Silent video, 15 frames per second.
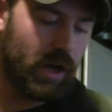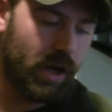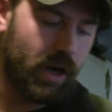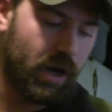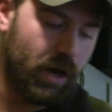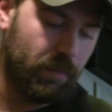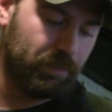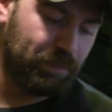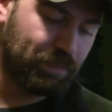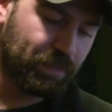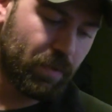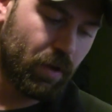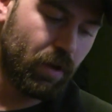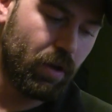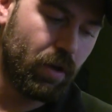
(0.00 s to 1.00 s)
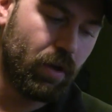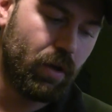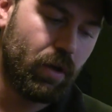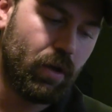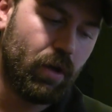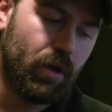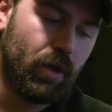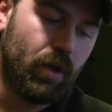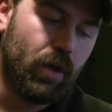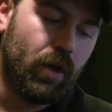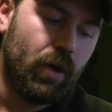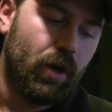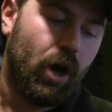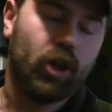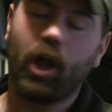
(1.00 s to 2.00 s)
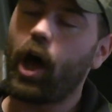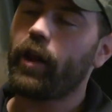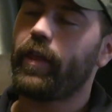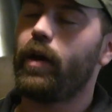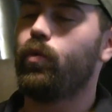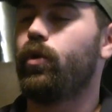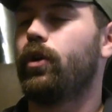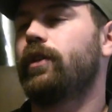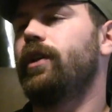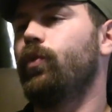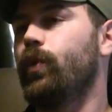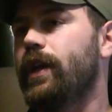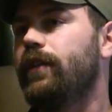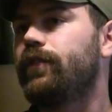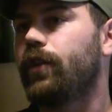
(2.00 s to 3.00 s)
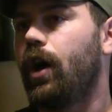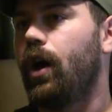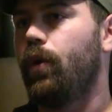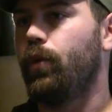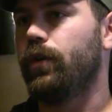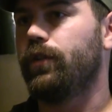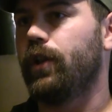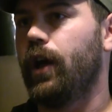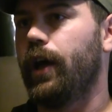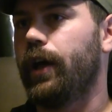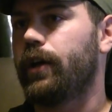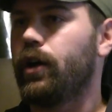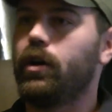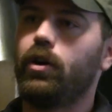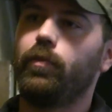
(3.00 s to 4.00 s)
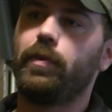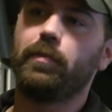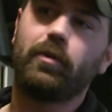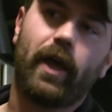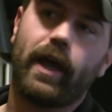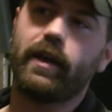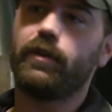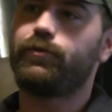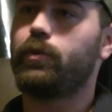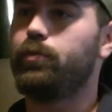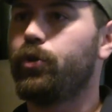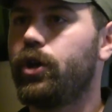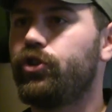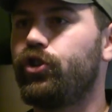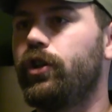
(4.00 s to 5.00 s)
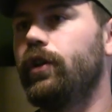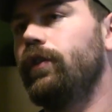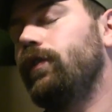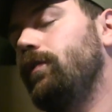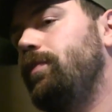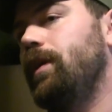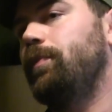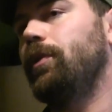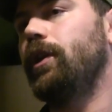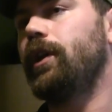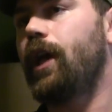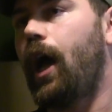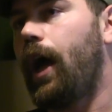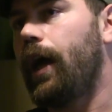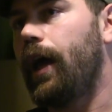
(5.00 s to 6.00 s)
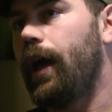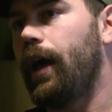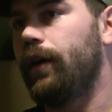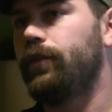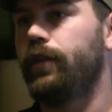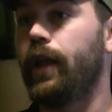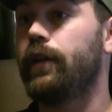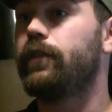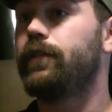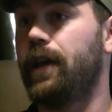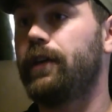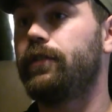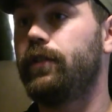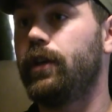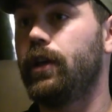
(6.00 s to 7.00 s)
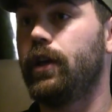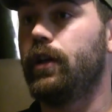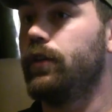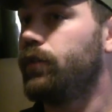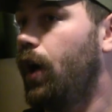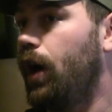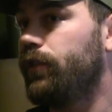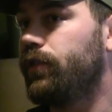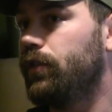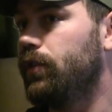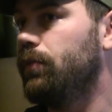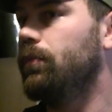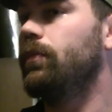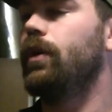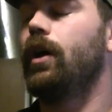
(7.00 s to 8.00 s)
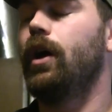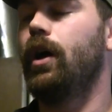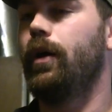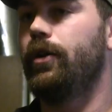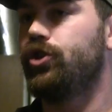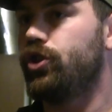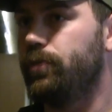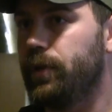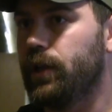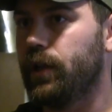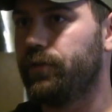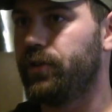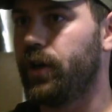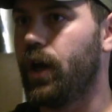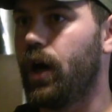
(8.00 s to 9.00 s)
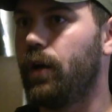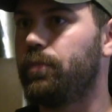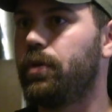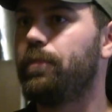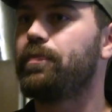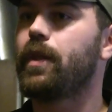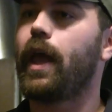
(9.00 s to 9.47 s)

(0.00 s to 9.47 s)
Um, a lot of that work that we saw was like, oh, people hanging from bridges and people in kayaks, and that's sexy and is awesome uh, and should be lifted up.